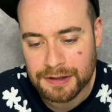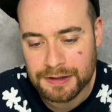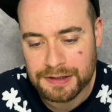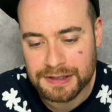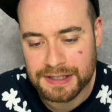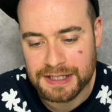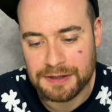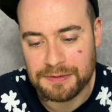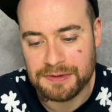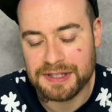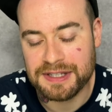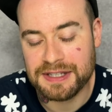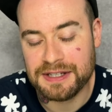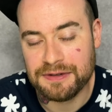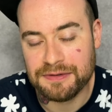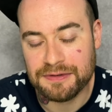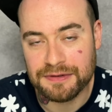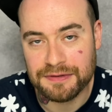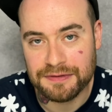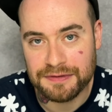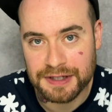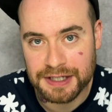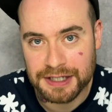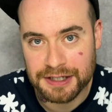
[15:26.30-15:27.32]
See, we see
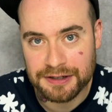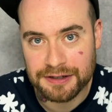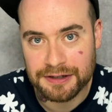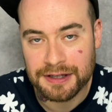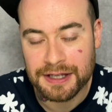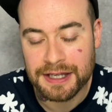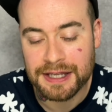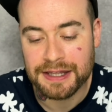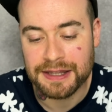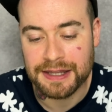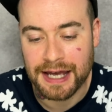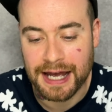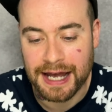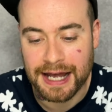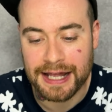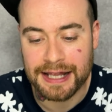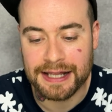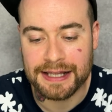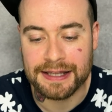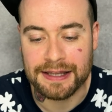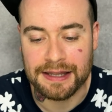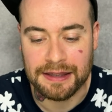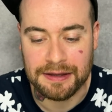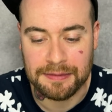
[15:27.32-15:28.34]
reveal that
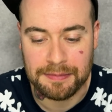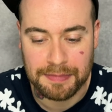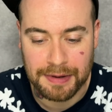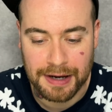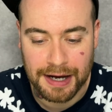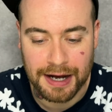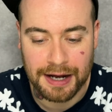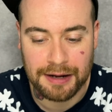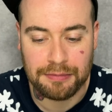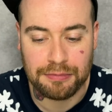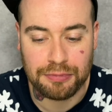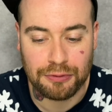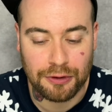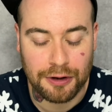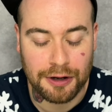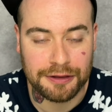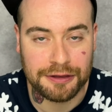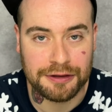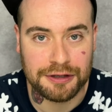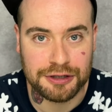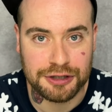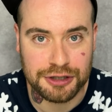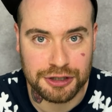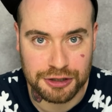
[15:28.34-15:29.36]
the bot brought
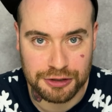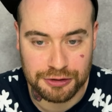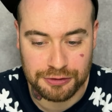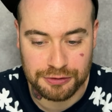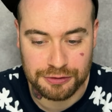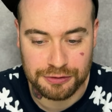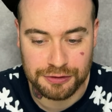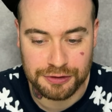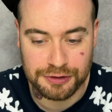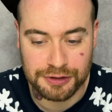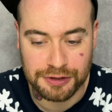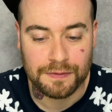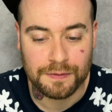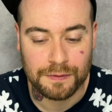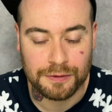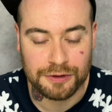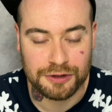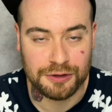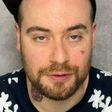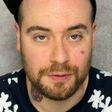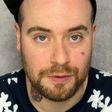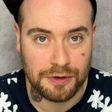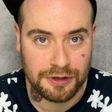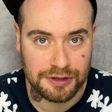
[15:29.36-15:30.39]
the shoes, was
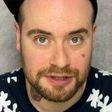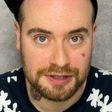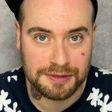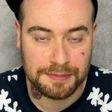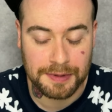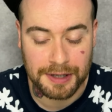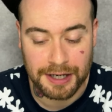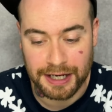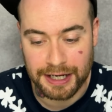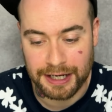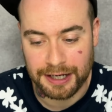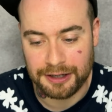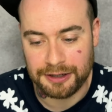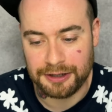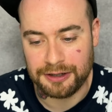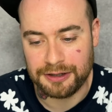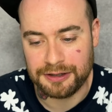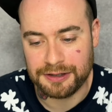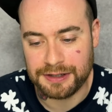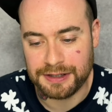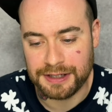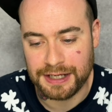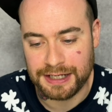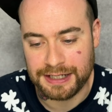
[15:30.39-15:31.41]
the one spying on her,
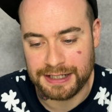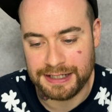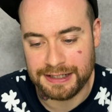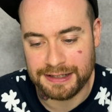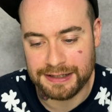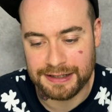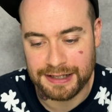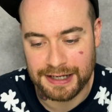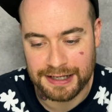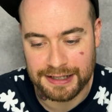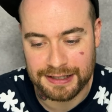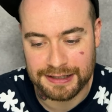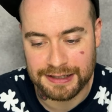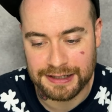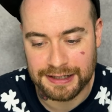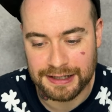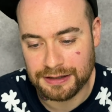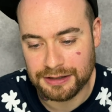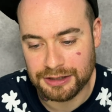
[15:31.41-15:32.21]
and he says,